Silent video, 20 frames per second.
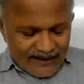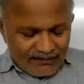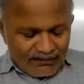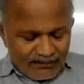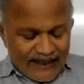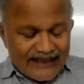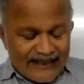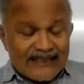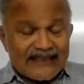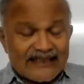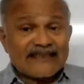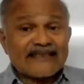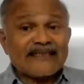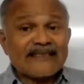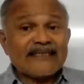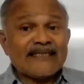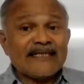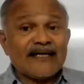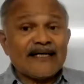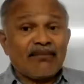minus
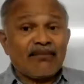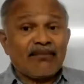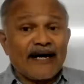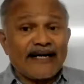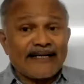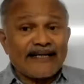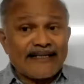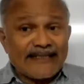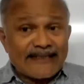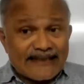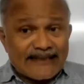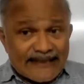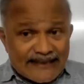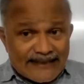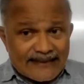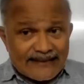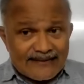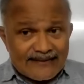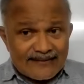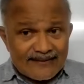dA by
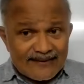dt.